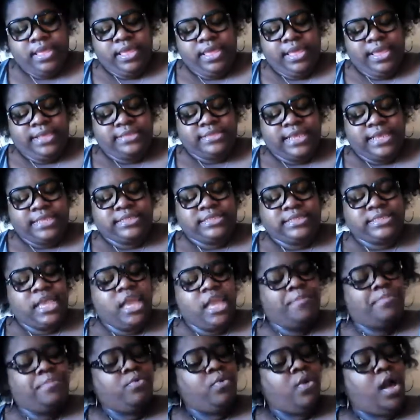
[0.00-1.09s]
is a
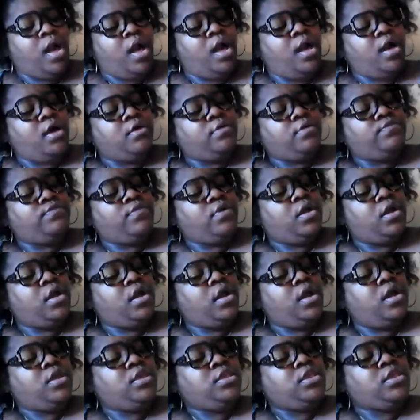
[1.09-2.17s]
sample of
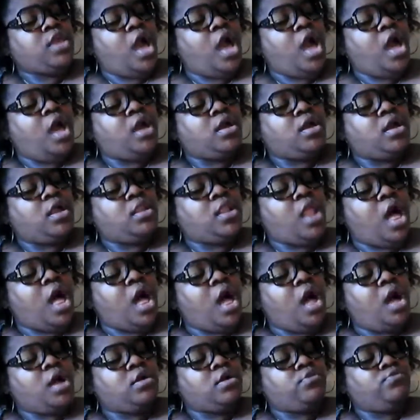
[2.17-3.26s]
Yog
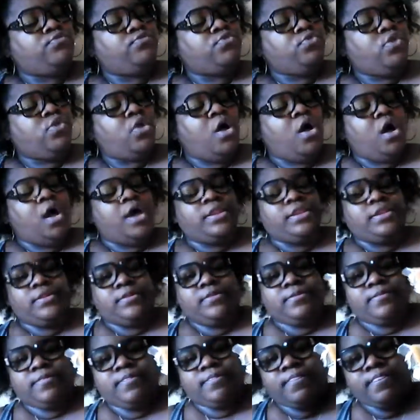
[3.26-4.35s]
Log Roulard.
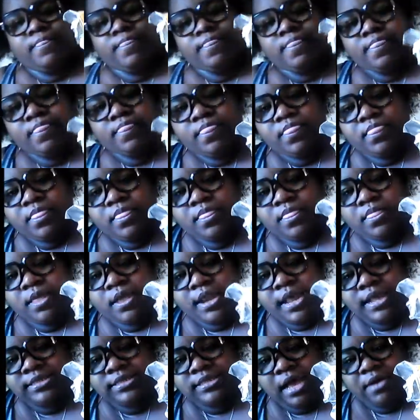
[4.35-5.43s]
And
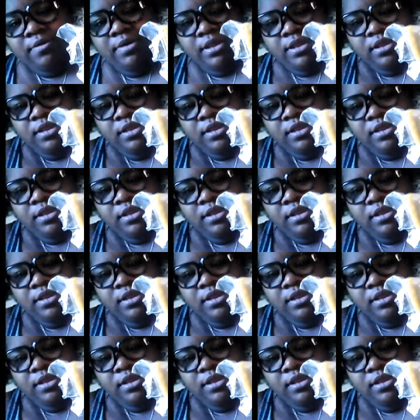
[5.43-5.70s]
that's how it